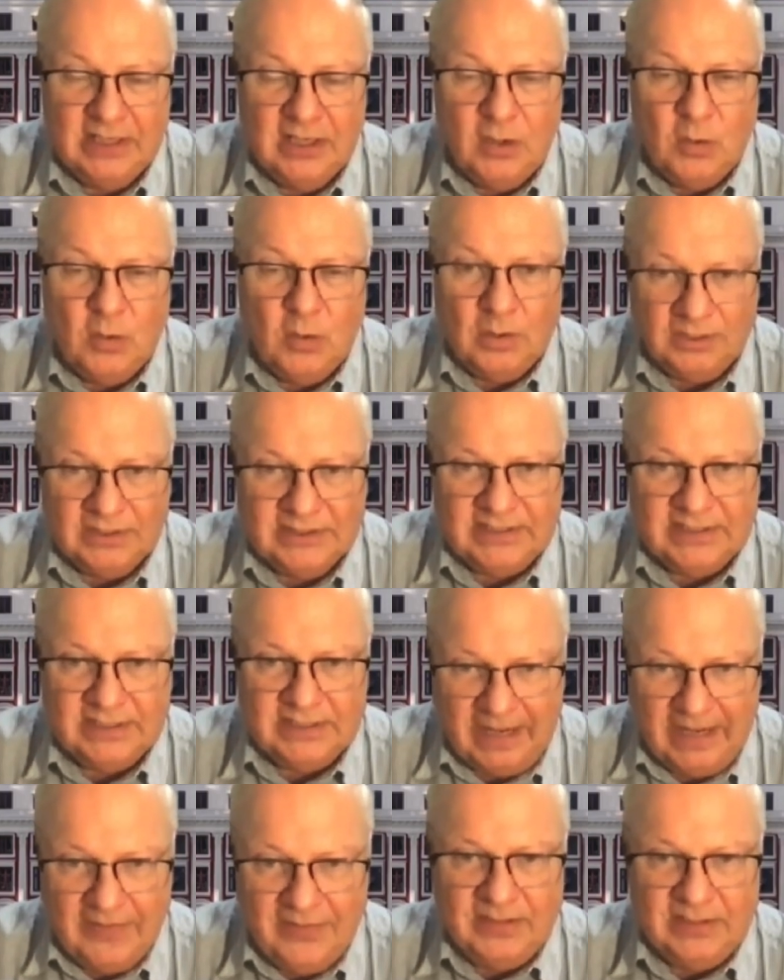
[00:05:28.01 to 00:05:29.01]
Once
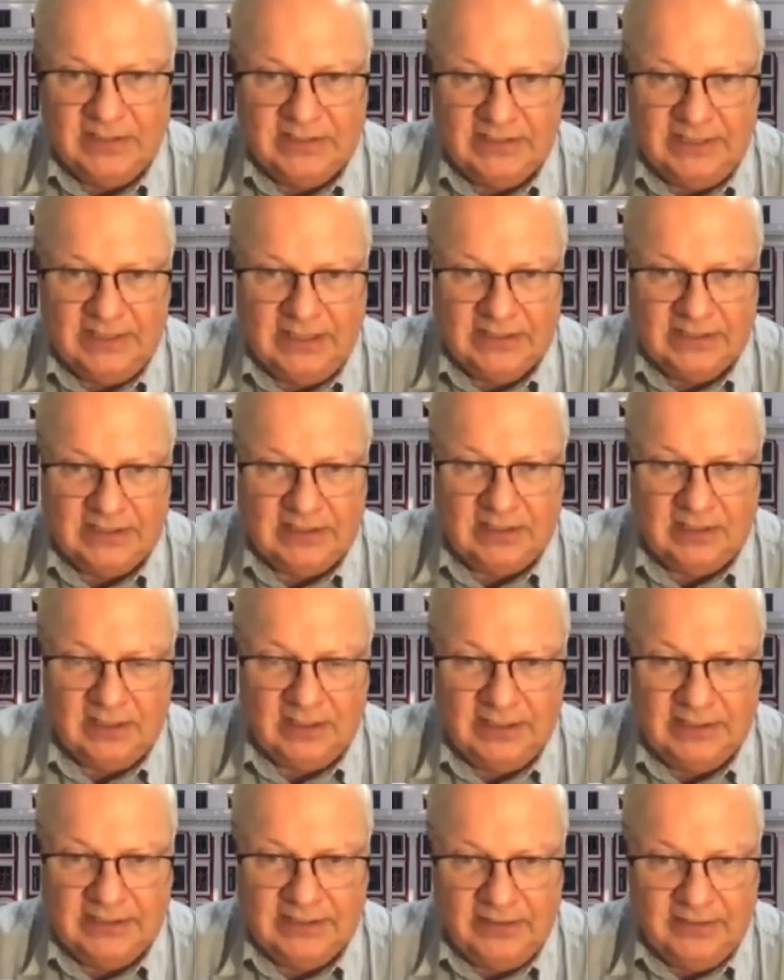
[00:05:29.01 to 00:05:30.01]
again, the DA
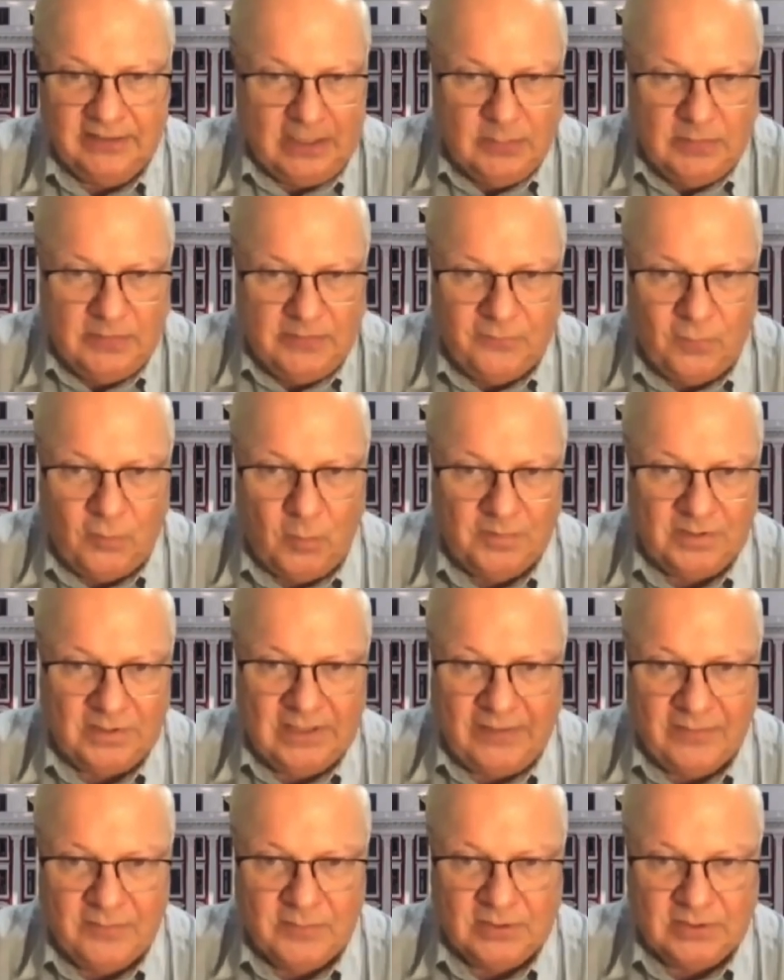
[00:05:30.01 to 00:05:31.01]
declined. And then we formed a
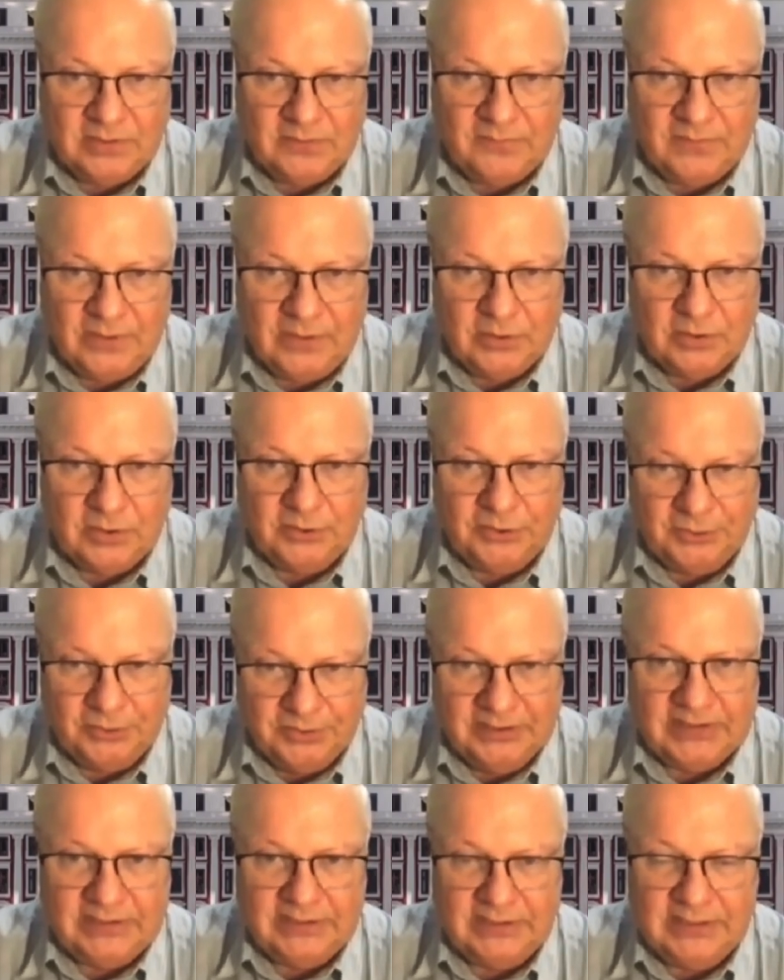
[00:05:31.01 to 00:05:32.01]
government of local
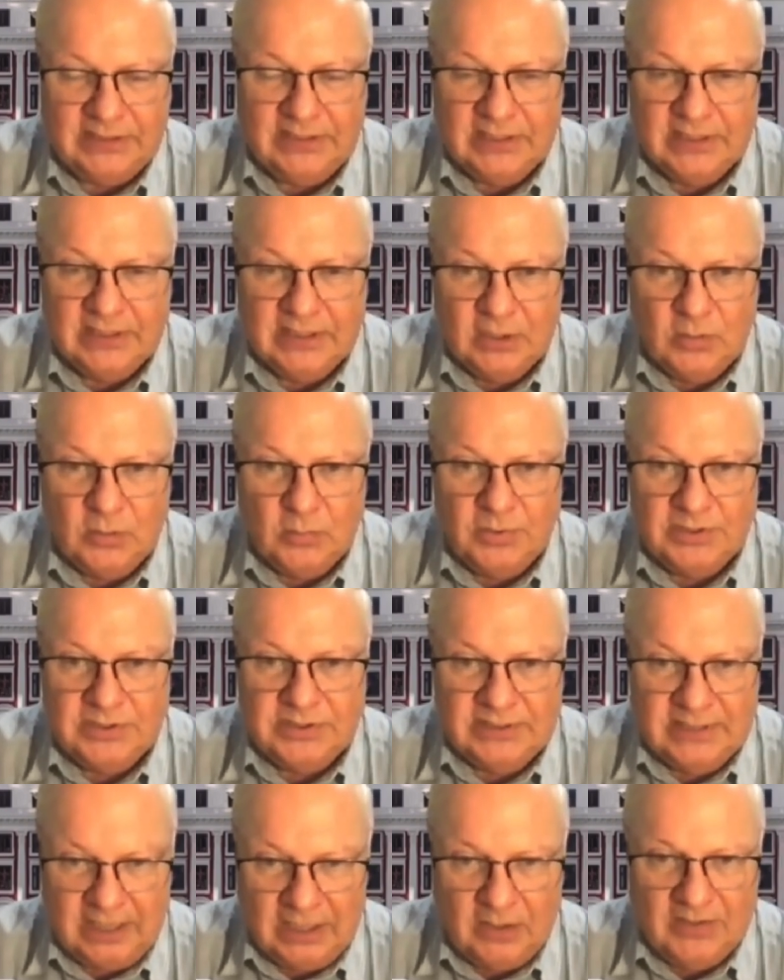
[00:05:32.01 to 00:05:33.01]
unity, which
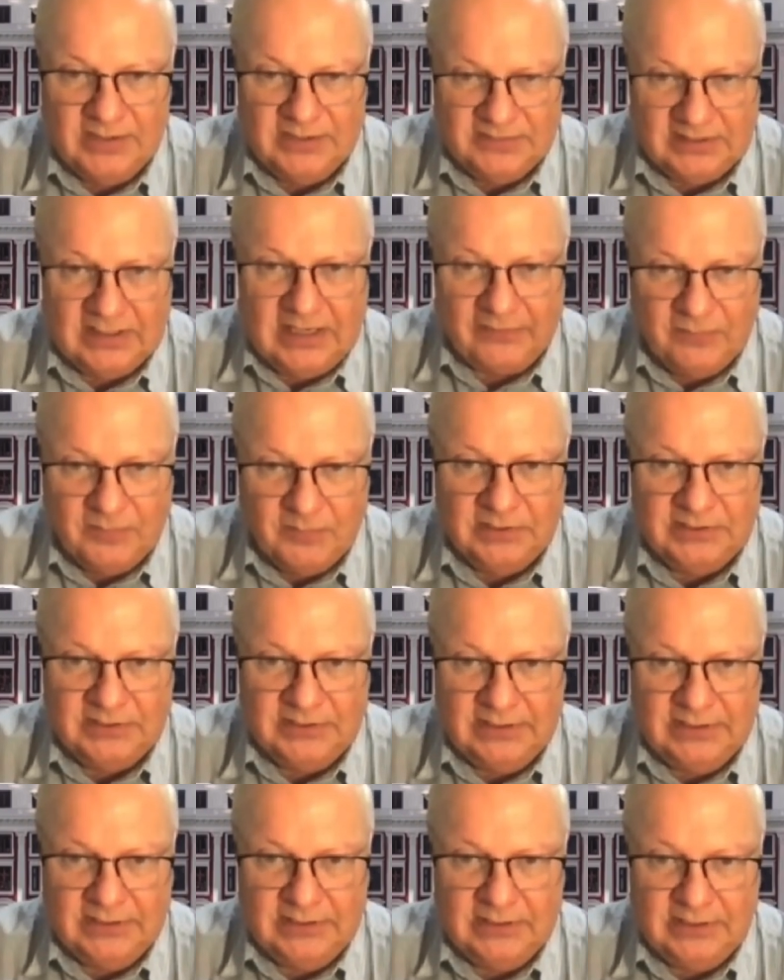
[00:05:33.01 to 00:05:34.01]
now is the government
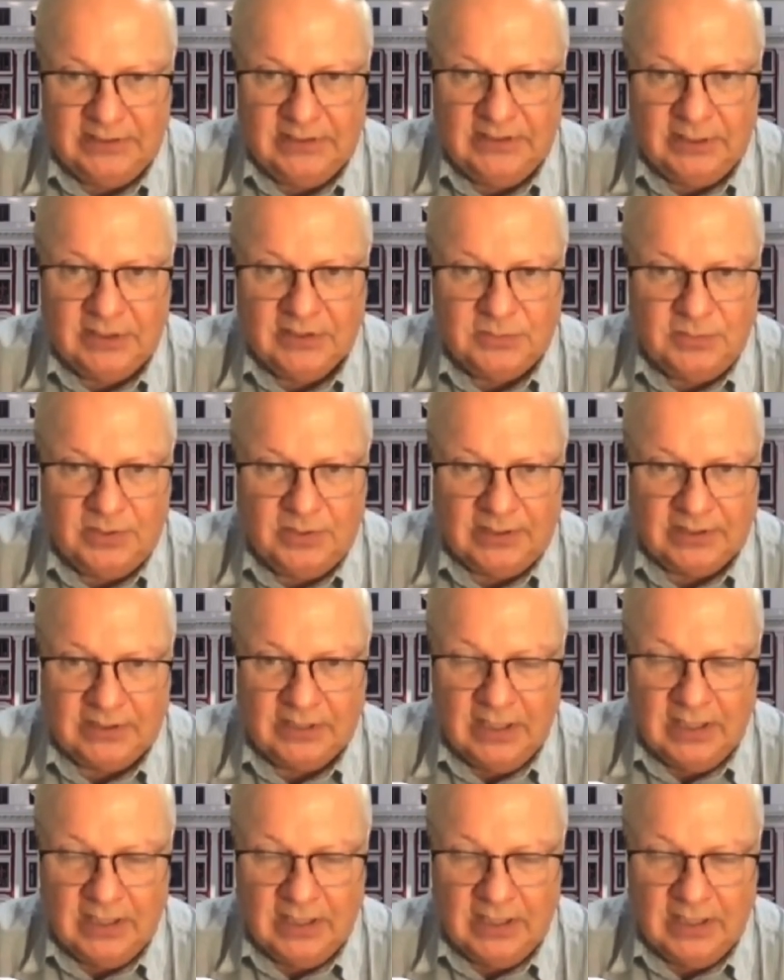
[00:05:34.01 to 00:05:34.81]
in Oudtshoorn.